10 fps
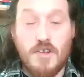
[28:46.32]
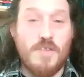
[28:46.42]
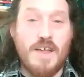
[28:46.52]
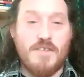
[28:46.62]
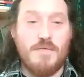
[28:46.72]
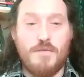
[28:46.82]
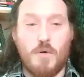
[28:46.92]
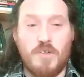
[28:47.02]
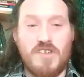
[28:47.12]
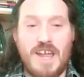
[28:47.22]
two thousand
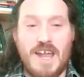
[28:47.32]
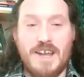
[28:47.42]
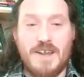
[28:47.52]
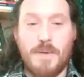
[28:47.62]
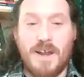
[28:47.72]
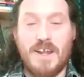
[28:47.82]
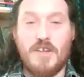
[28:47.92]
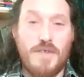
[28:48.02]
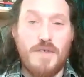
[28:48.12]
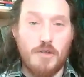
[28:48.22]
fourteen,
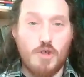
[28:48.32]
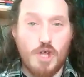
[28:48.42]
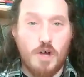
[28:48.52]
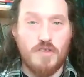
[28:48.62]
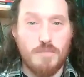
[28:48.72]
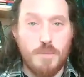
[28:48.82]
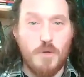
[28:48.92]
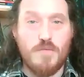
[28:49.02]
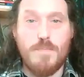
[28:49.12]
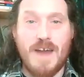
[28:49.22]
police found Sian's
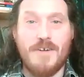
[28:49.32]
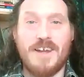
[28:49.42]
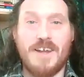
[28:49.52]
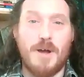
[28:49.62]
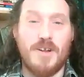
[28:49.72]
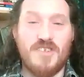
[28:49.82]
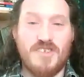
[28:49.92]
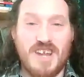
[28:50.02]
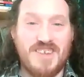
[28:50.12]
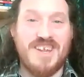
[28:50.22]
boots buried
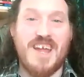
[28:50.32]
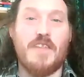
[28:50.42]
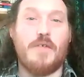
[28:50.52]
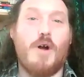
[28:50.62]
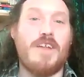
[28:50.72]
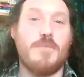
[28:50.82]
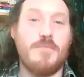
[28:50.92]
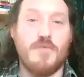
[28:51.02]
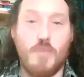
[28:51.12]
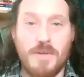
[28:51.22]
amongst sixty other
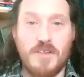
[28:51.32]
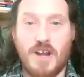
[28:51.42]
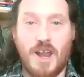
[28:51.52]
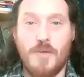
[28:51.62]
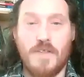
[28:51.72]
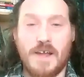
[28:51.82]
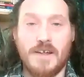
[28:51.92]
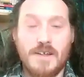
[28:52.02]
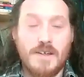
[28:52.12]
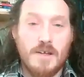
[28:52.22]
items of women's
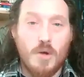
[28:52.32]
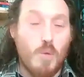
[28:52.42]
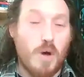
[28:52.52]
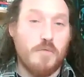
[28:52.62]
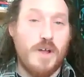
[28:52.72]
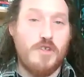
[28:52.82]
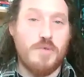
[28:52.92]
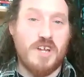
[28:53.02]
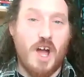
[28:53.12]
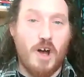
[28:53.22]
clothing, one of which
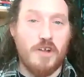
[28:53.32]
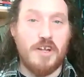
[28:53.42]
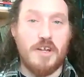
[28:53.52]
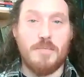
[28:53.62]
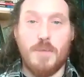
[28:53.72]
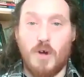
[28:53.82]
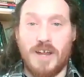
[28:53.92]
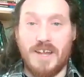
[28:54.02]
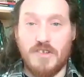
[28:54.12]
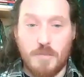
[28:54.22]
was a cardigan
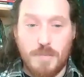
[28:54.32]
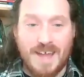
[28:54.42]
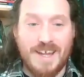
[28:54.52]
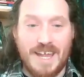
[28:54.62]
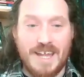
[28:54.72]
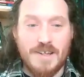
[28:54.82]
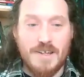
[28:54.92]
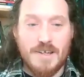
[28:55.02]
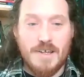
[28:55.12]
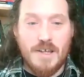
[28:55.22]
belonging to Becky.
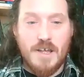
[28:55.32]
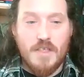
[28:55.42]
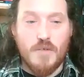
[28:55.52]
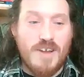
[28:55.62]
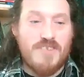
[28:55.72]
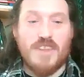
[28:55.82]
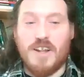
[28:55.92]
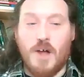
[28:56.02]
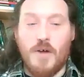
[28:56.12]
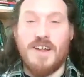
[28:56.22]
The rest of the
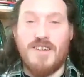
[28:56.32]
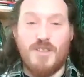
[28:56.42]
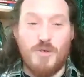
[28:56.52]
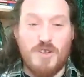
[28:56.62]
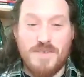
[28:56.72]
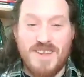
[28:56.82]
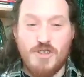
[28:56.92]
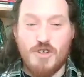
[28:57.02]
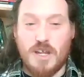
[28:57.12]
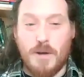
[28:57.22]
clothing is thought to
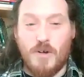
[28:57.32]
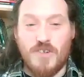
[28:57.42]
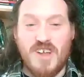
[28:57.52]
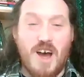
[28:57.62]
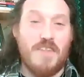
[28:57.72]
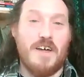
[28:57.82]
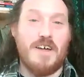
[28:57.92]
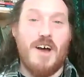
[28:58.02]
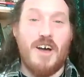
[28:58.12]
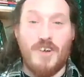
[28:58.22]
potentially belong to
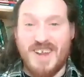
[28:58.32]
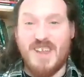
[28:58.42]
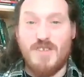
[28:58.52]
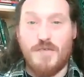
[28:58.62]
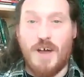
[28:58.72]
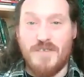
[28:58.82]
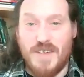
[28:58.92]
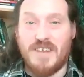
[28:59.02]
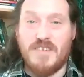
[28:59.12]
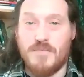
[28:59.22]
other unidentified
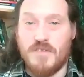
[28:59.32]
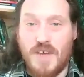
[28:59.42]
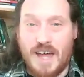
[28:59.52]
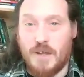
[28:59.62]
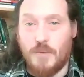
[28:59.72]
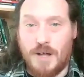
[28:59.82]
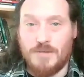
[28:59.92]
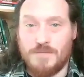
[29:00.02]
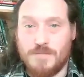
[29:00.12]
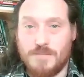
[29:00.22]
victims of Halliwell.